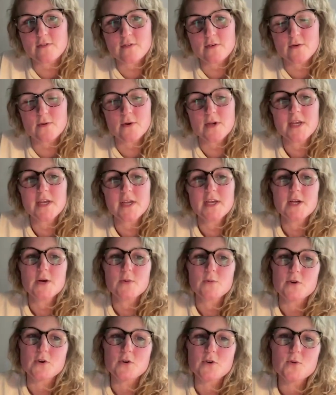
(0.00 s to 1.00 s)
So
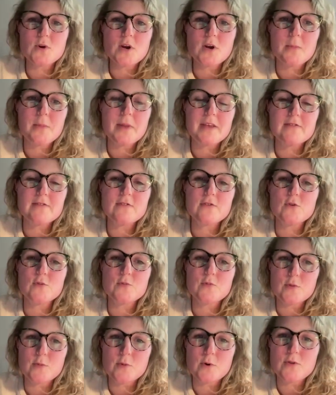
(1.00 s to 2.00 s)
we're doing our best
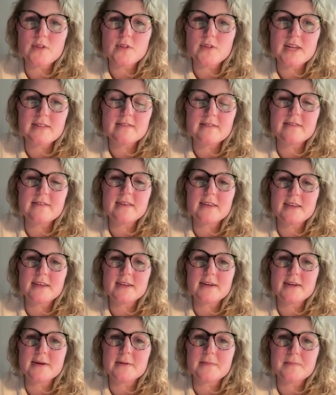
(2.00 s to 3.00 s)
to promote that
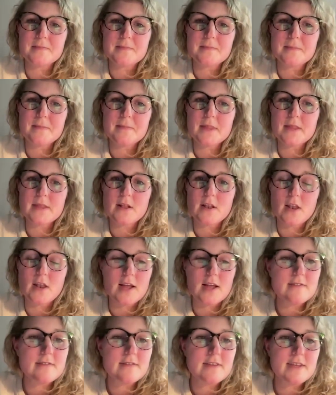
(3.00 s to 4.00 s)
um, a
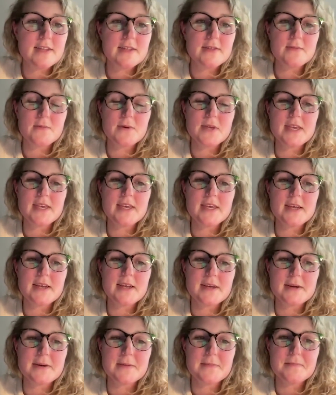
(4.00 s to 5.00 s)
lot, and we
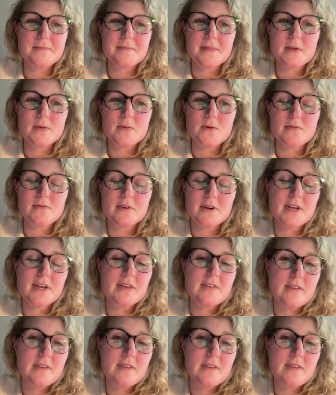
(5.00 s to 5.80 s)
um, we're very